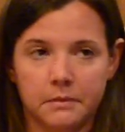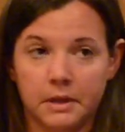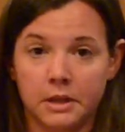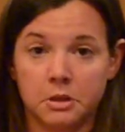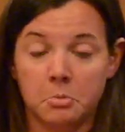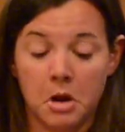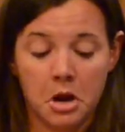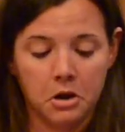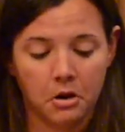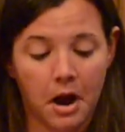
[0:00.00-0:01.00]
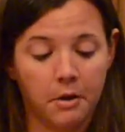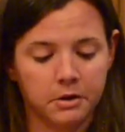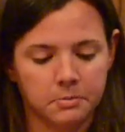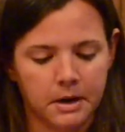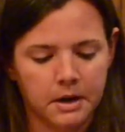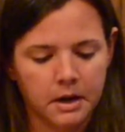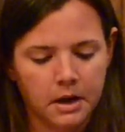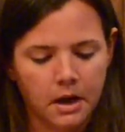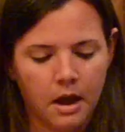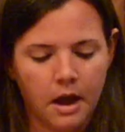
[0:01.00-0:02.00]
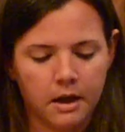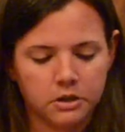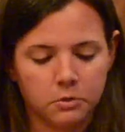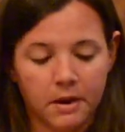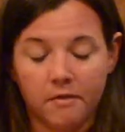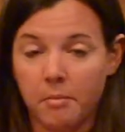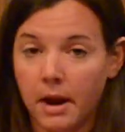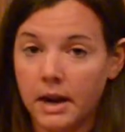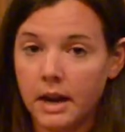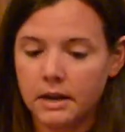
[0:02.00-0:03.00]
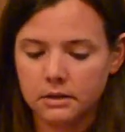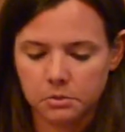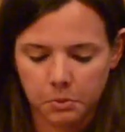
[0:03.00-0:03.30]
it's made, or how it's made. So we have mayonnaise.